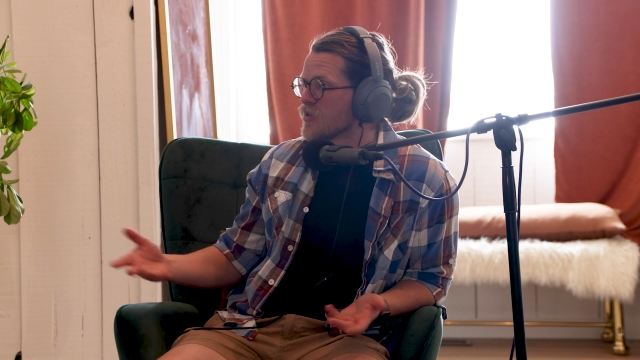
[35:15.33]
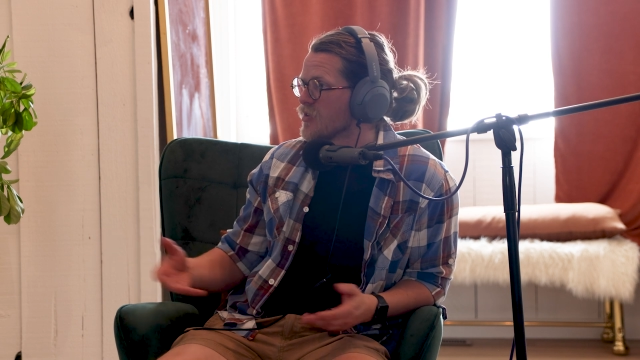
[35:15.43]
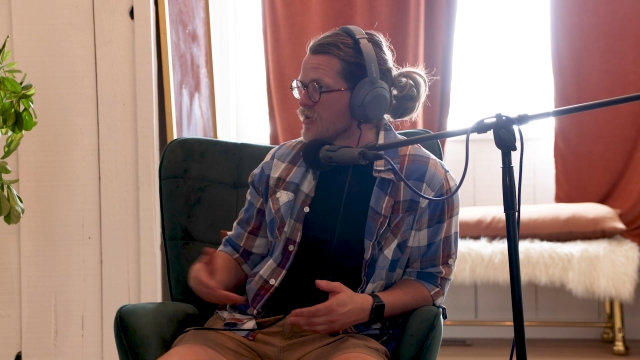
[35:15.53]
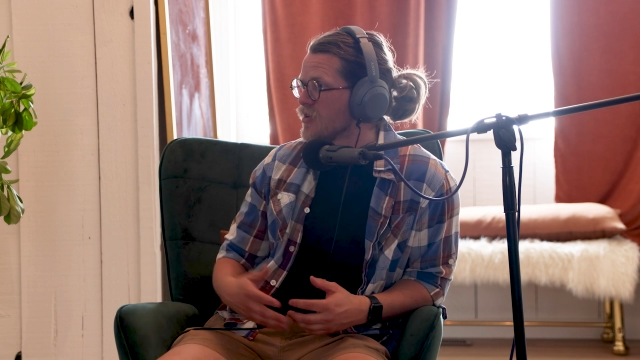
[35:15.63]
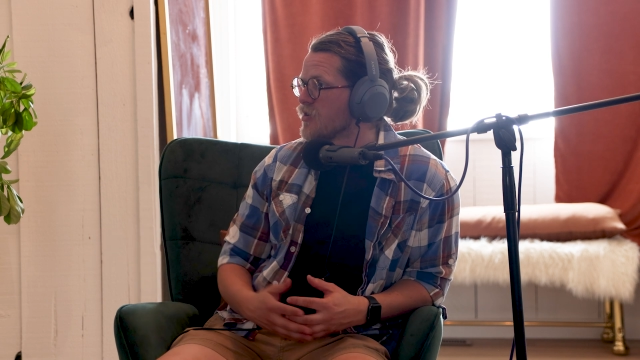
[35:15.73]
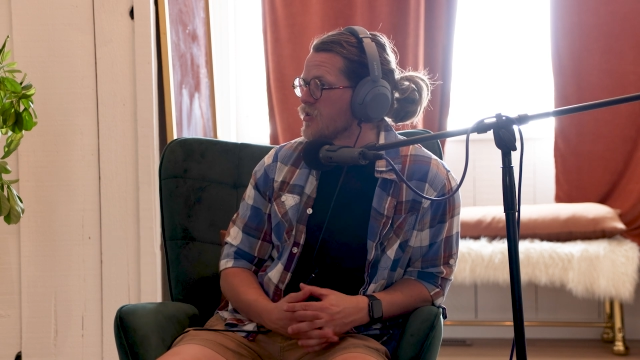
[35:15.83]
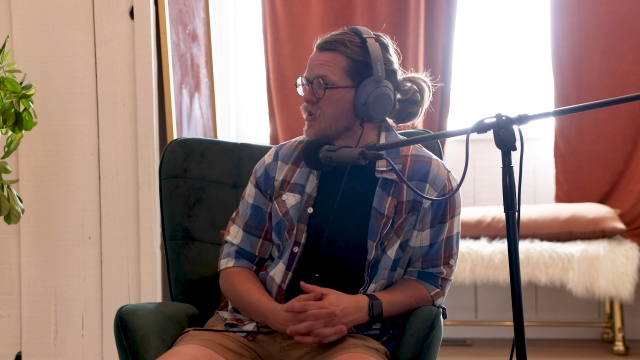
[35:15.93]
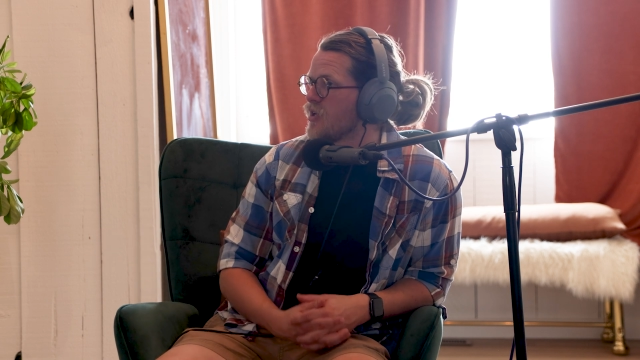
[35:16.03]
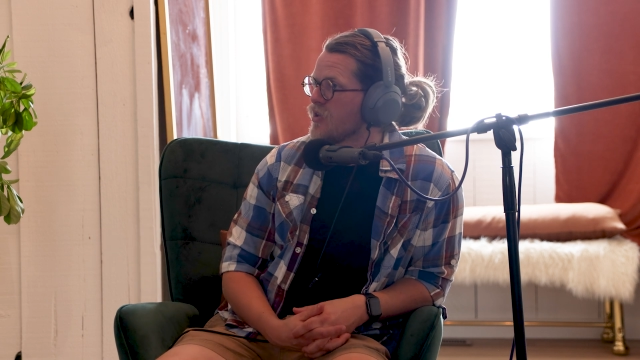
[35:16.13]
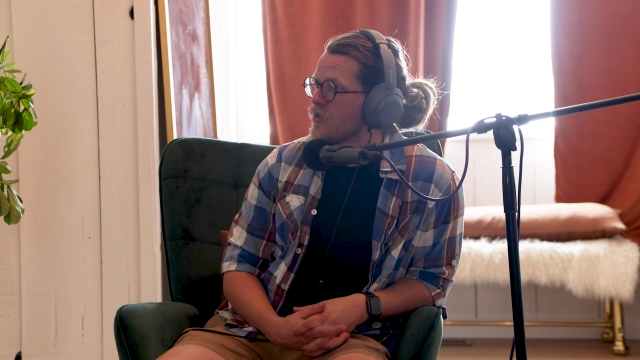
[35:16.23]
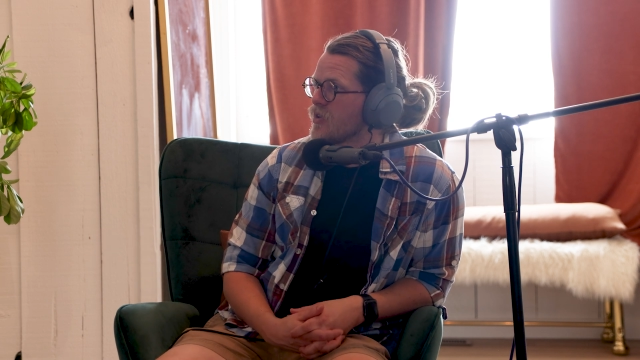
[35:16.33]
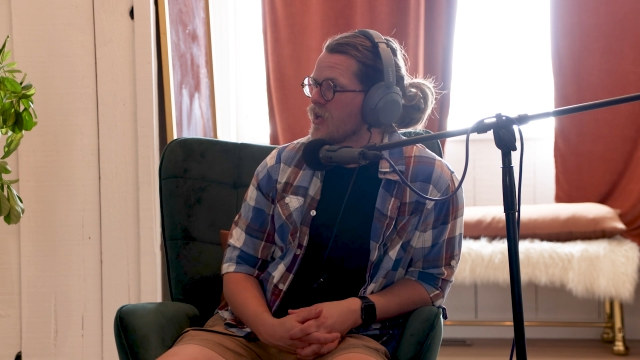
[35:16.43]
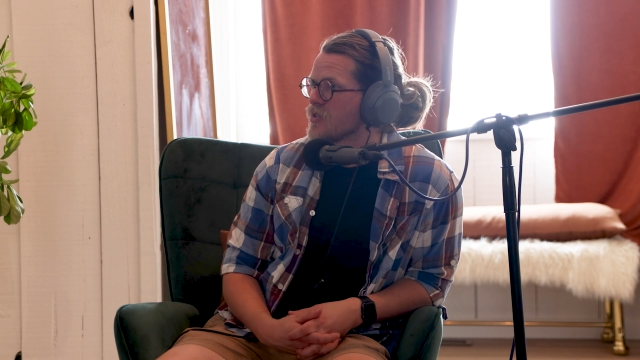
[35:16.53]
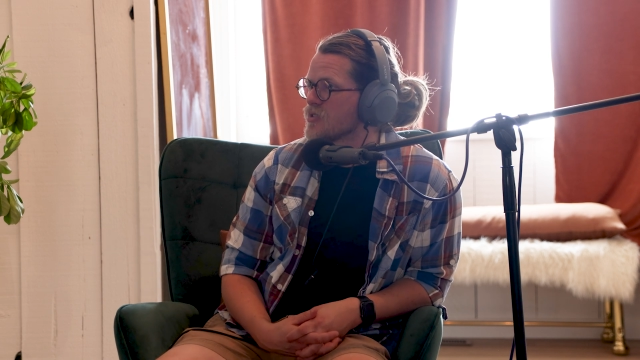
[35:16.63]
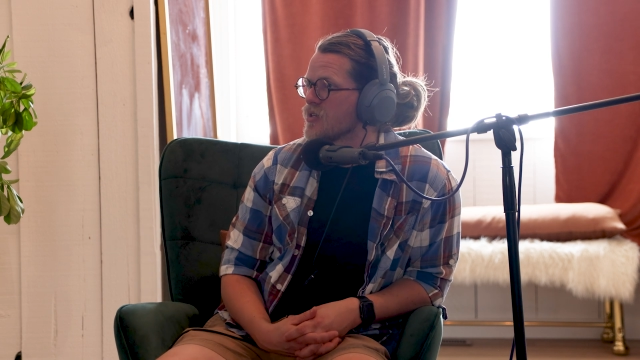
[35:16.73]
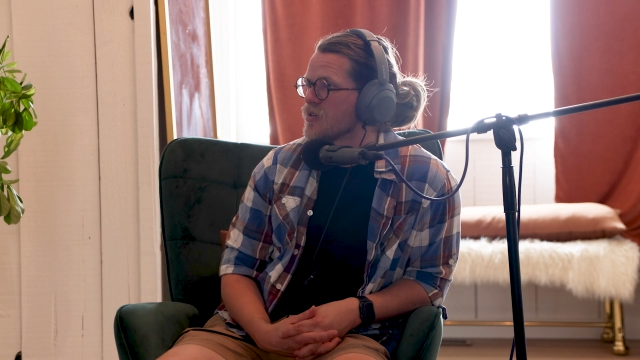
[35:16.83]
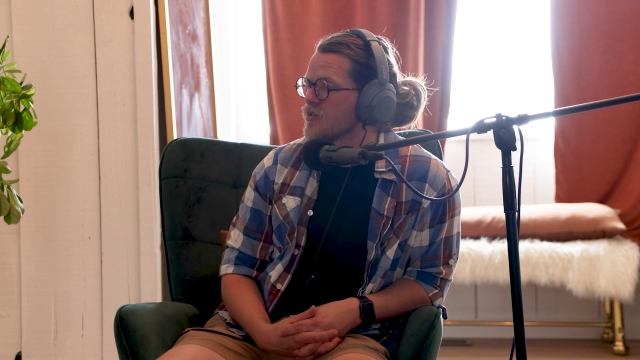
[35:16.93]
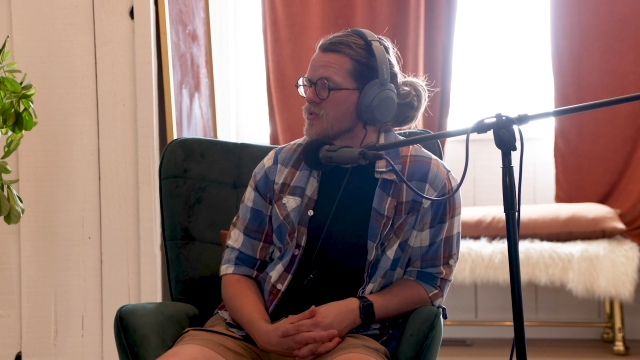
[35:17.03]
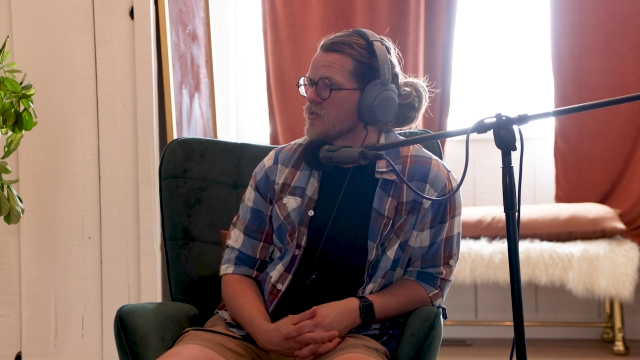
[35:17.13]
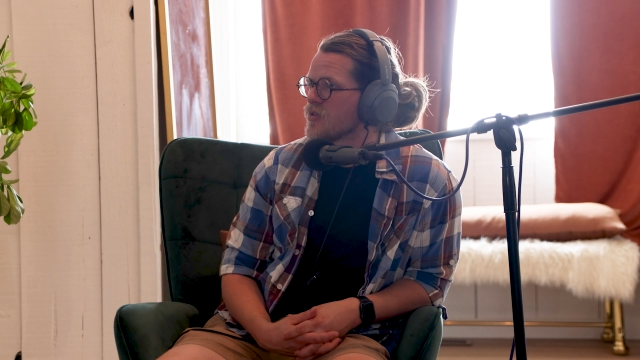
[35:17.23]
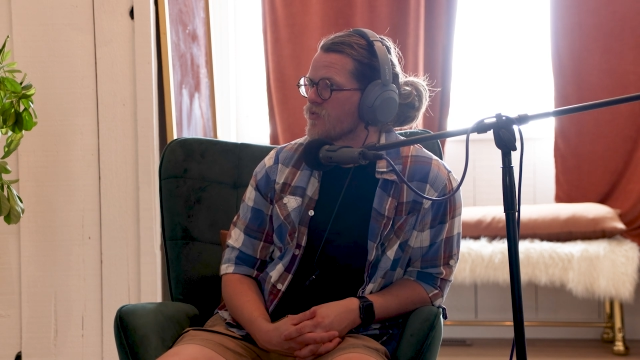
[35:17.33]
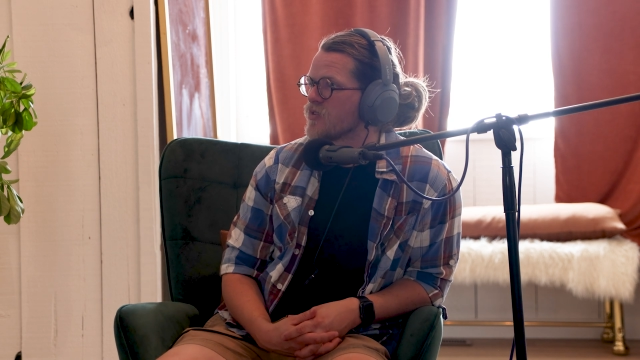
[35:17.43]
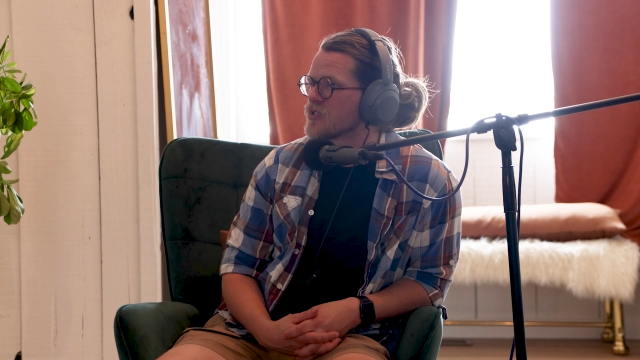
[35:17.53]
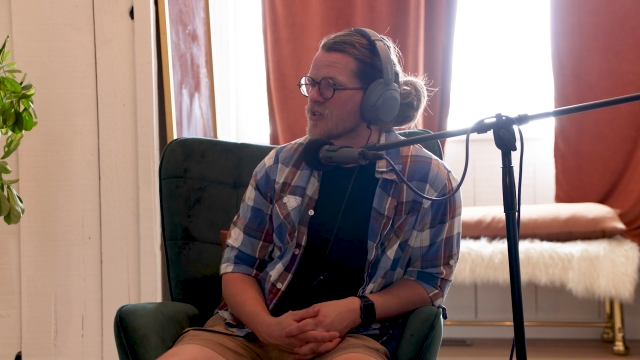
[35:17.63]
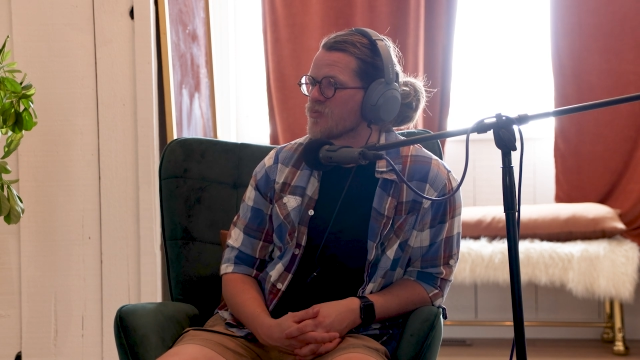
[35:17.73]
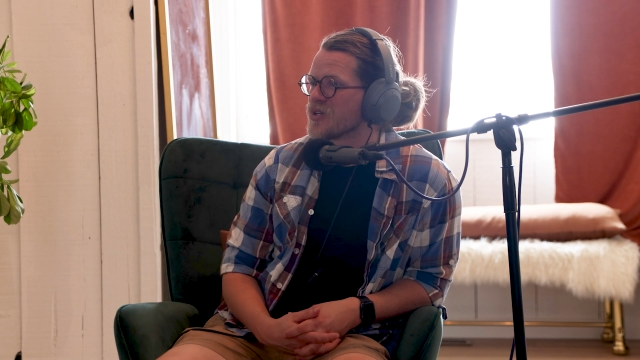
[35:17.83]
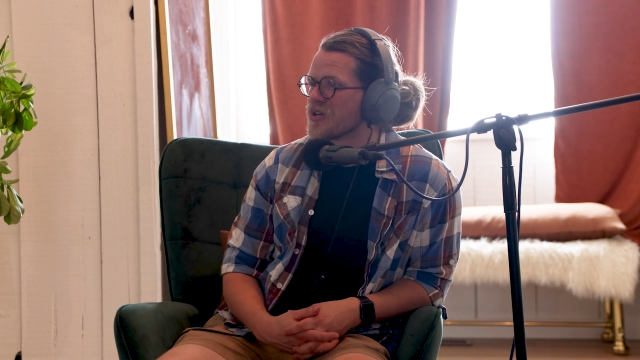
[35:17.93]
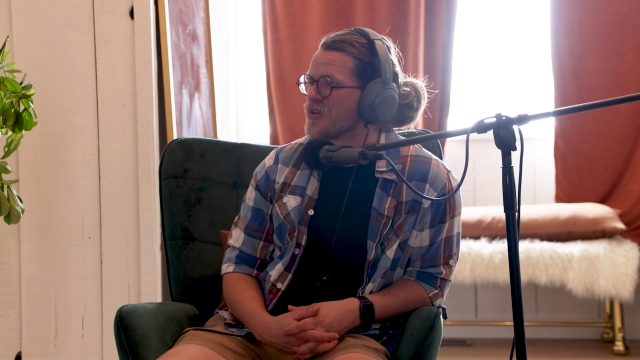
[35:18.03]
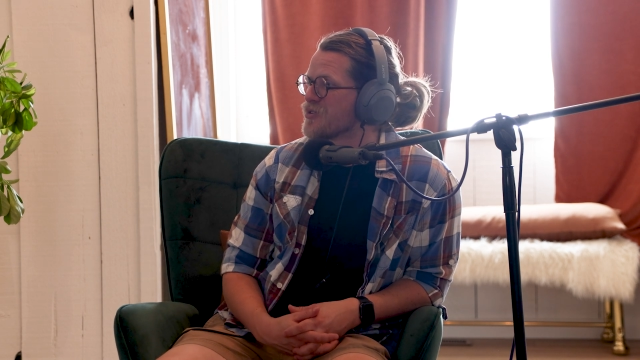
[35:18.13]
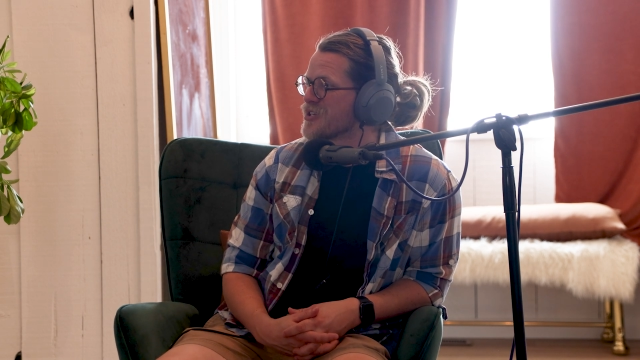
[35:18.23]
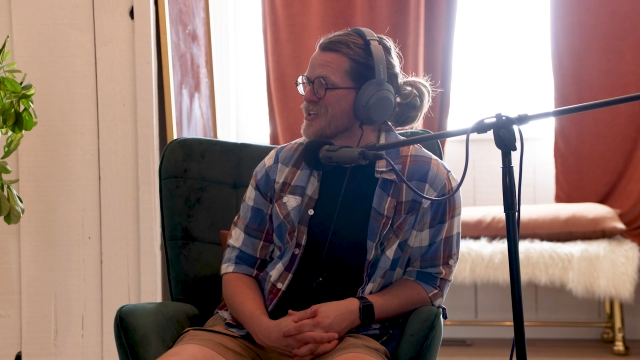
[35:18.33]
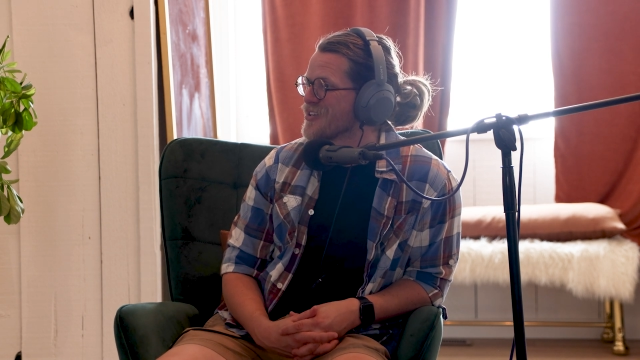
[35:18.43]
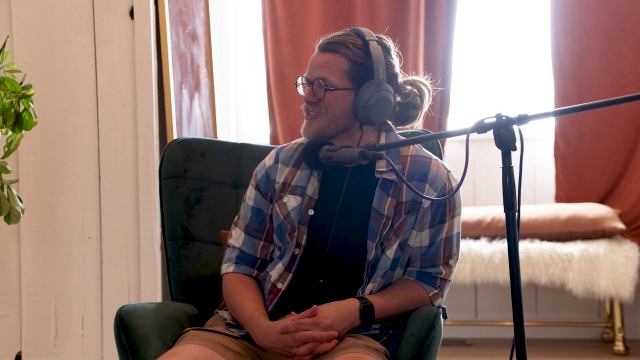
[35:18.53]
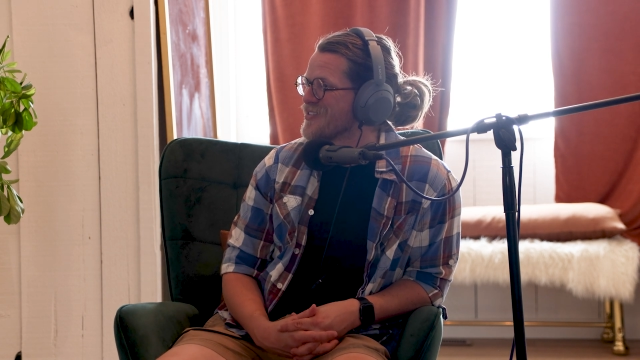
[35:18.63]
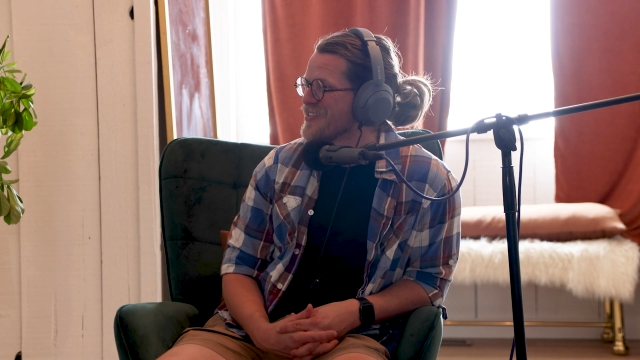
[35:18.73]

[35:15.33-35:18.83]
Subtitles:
that feels like a big undertaking.